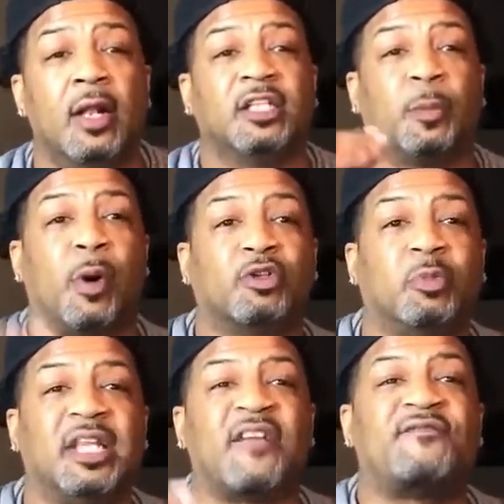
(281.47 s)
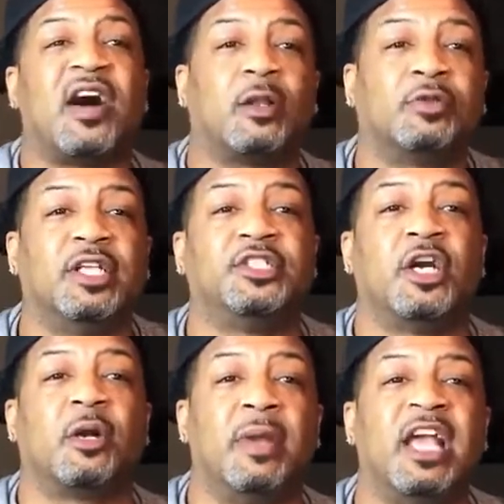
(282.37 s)
Supposedly, they followed these
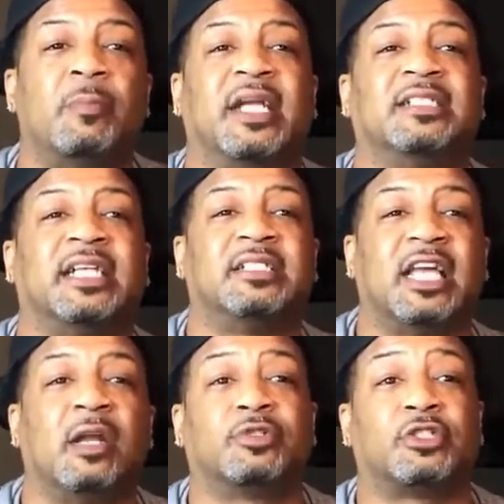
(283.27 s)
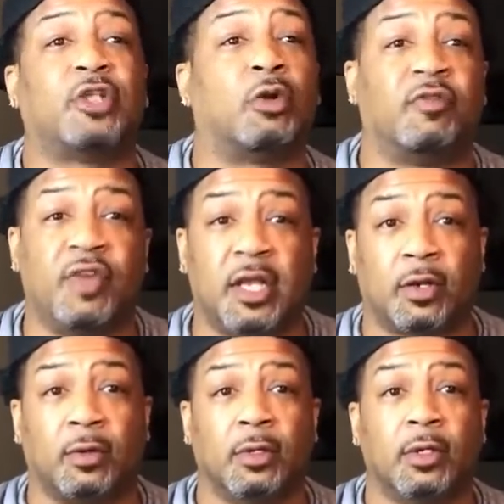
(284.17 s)
young men because they said it was a stolen
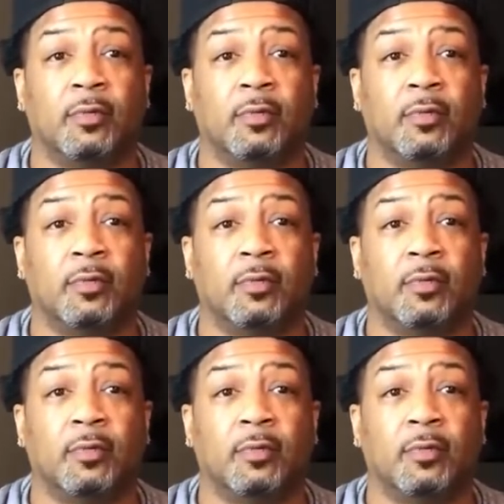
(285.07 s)
vehicle.